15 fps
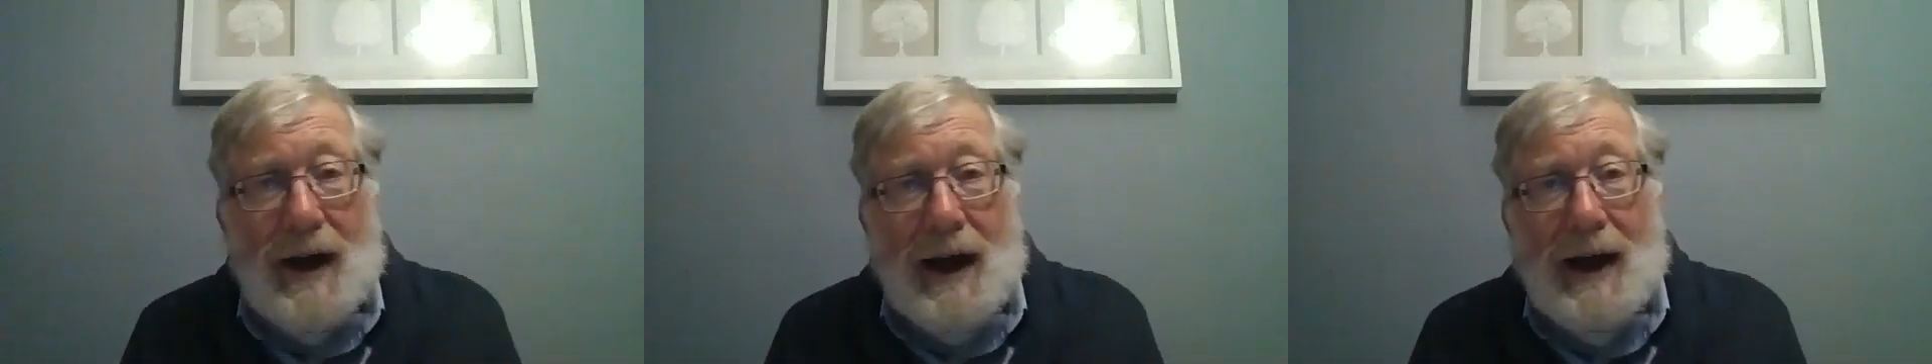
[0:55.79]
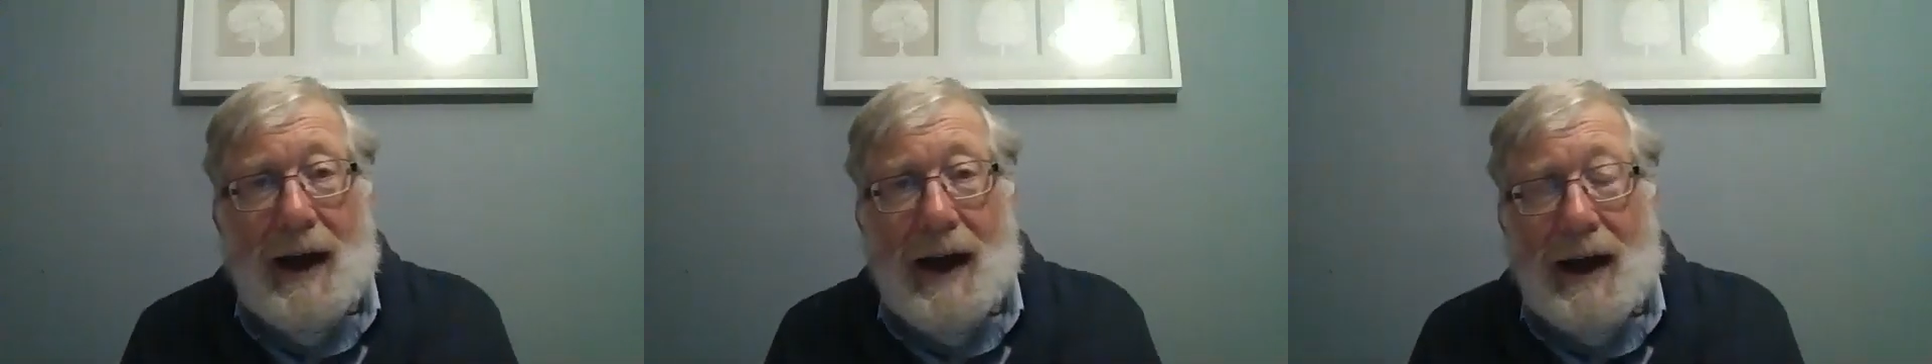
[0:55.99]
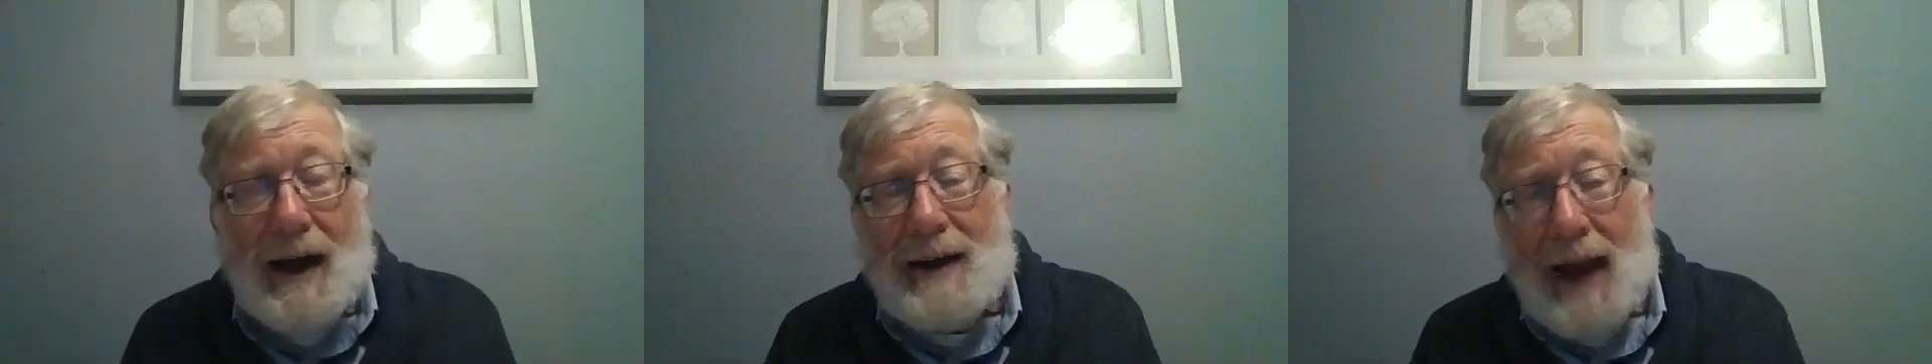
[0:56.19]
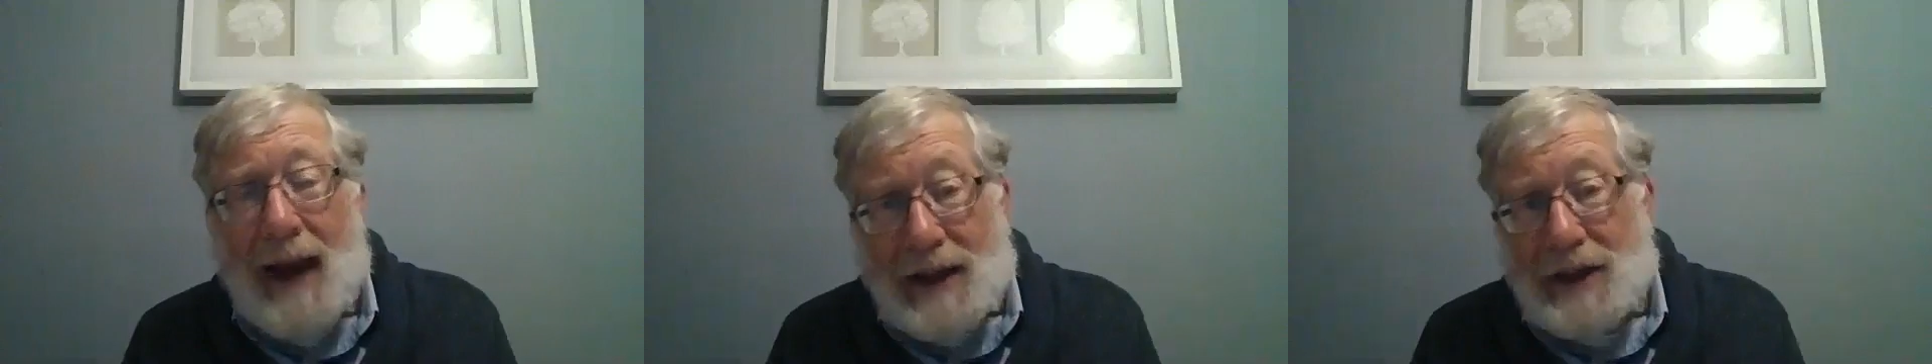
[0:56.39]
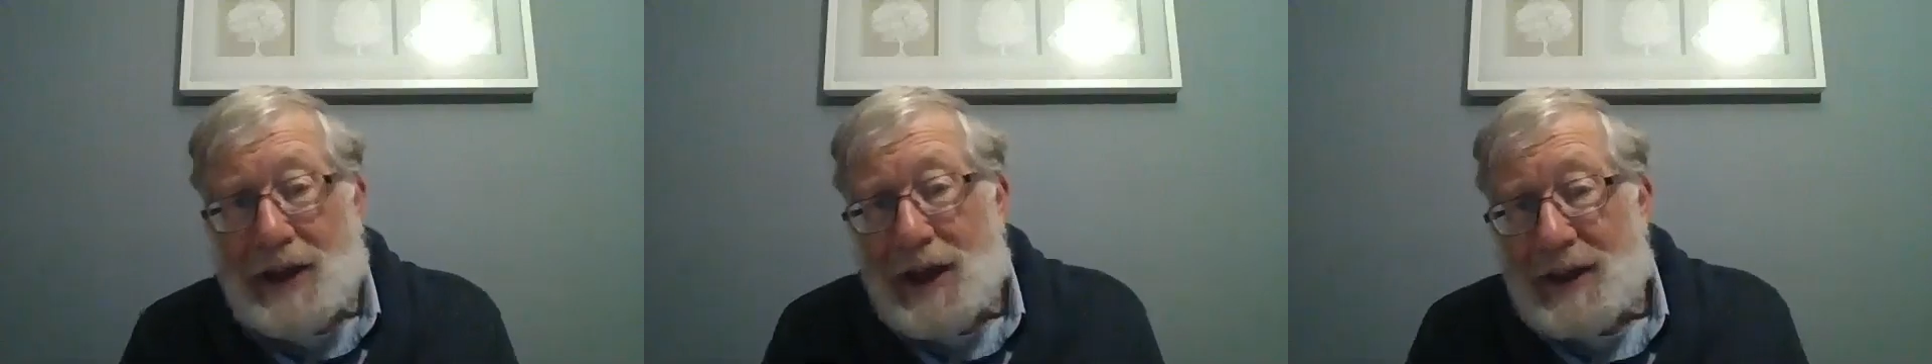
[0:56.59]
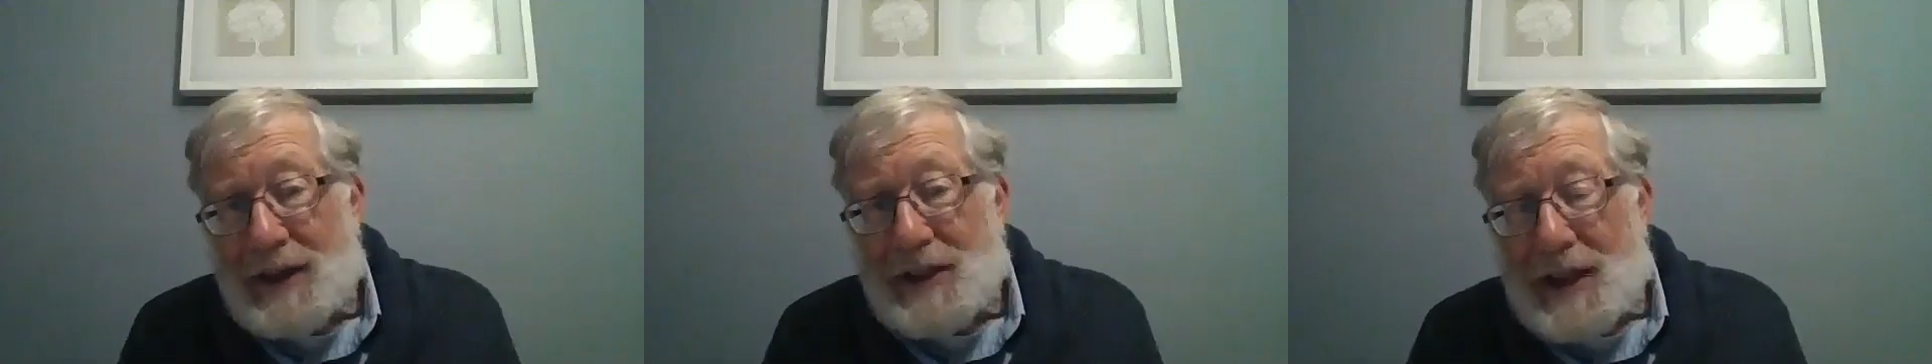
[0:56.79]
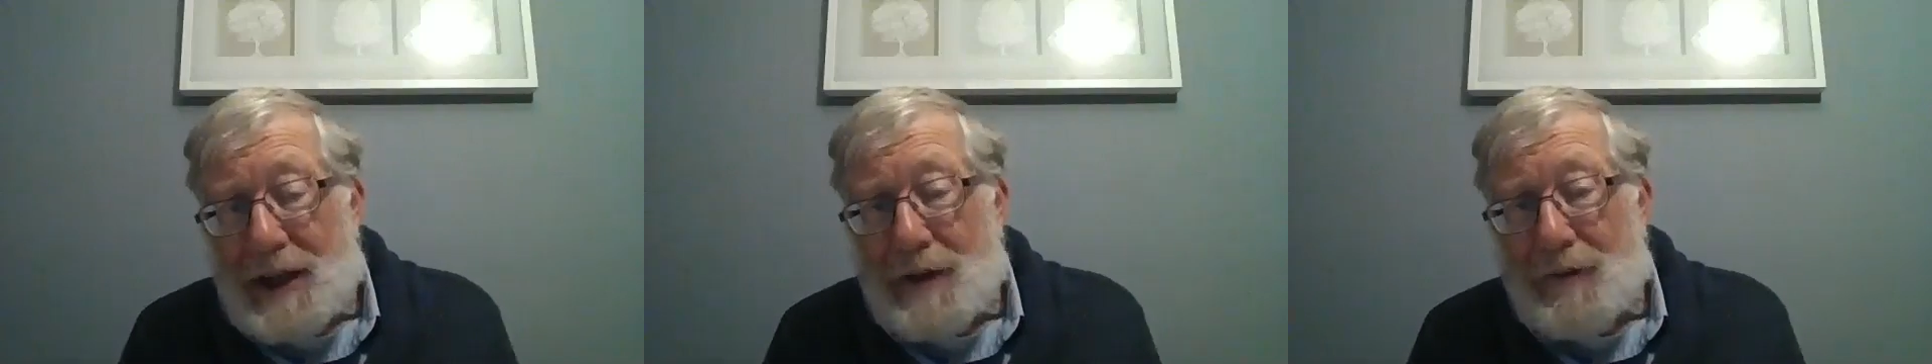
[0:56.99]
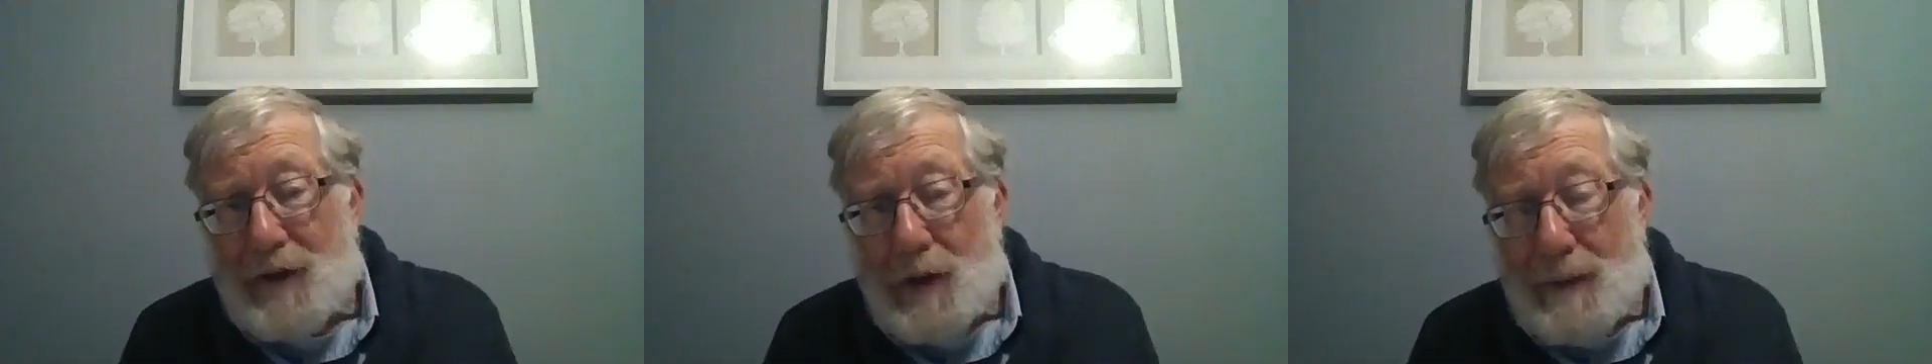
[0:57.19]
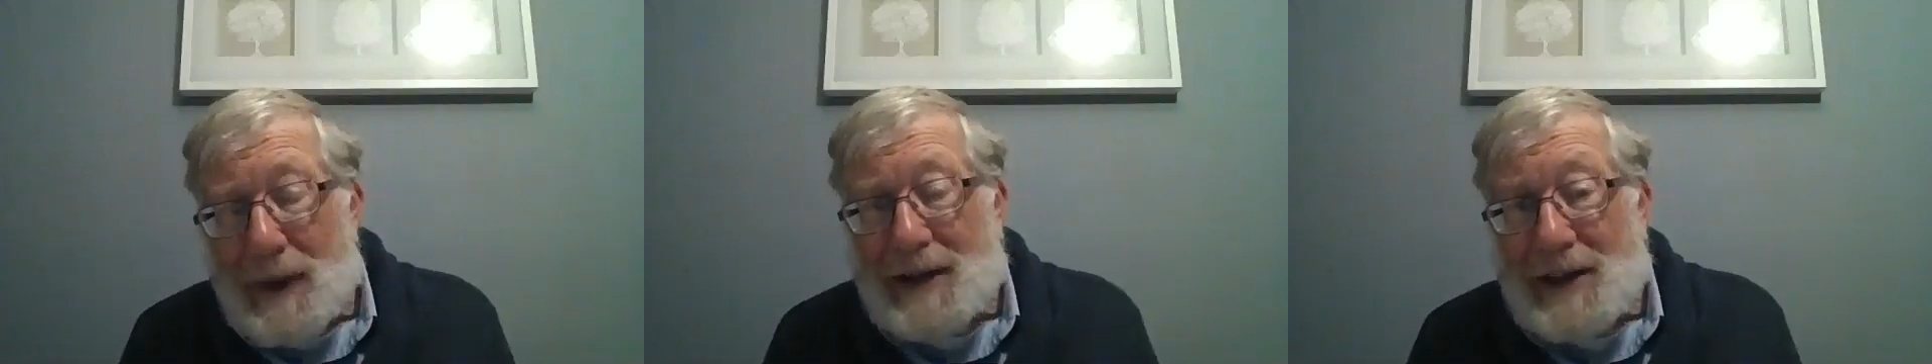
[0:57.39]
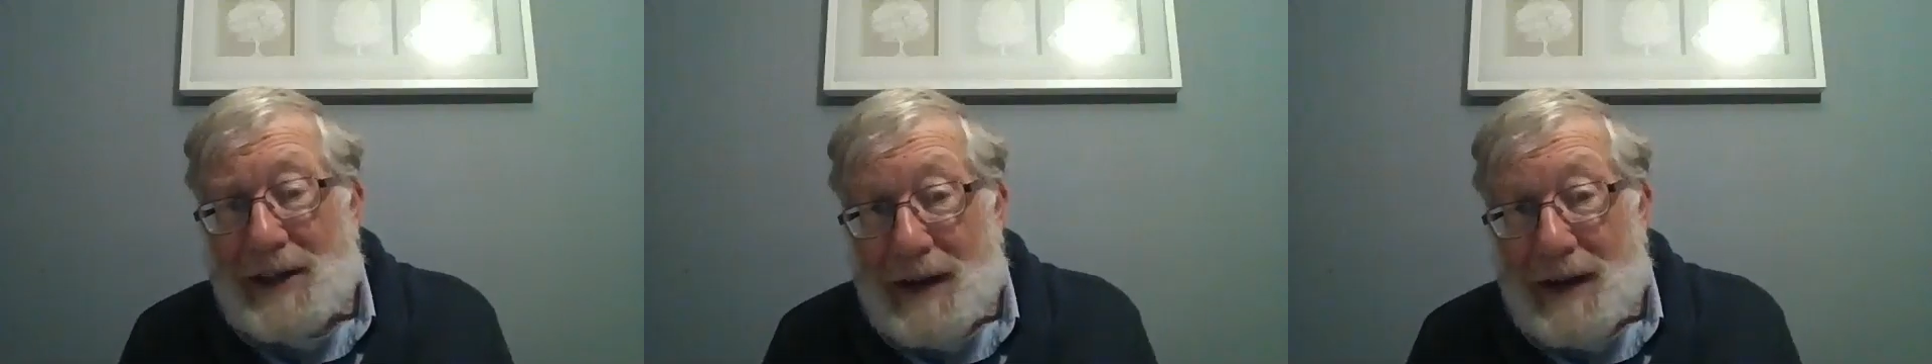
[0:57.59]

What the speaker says: and as you're going to see in a few minutes,